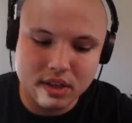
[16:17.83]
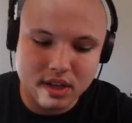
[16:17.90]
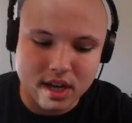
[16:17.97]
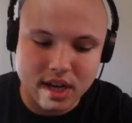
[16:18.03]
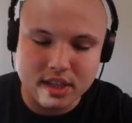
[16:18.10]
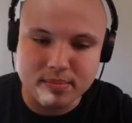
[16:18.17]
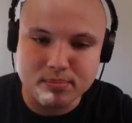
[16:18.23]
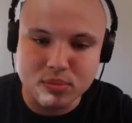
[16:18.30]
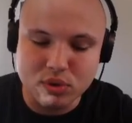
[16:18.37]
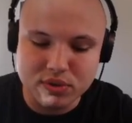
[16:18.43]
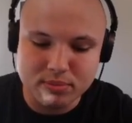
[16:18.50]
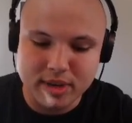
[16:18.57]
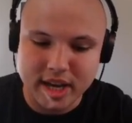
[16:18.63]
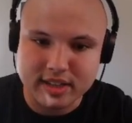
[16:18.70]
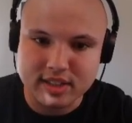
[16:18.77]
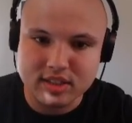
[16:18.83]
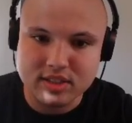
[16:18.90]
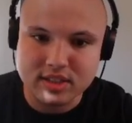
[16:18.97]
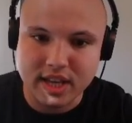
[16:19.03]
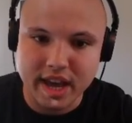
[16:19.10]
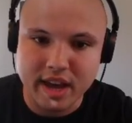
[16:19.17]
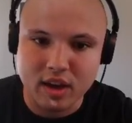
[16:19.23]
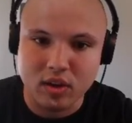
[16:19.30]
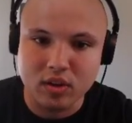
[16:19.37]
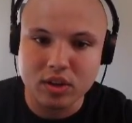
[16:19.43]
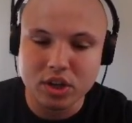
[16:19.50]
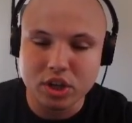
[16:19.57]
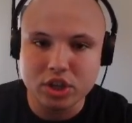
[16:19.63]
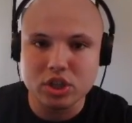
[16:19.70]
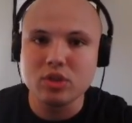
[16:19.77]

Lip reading: and then moving back to scale, you